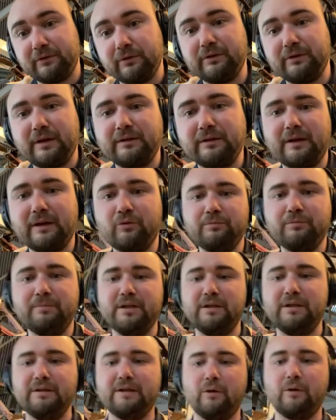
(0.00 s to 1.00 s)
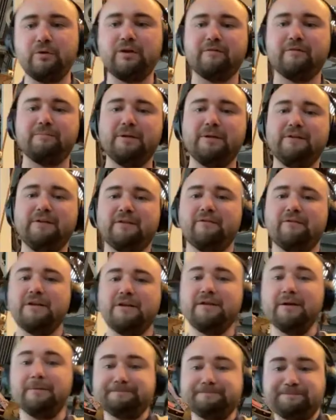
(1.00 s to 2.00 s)
So that that would be that would have been
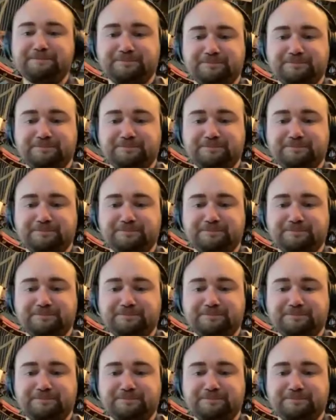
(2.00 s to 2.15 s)
Savagnin.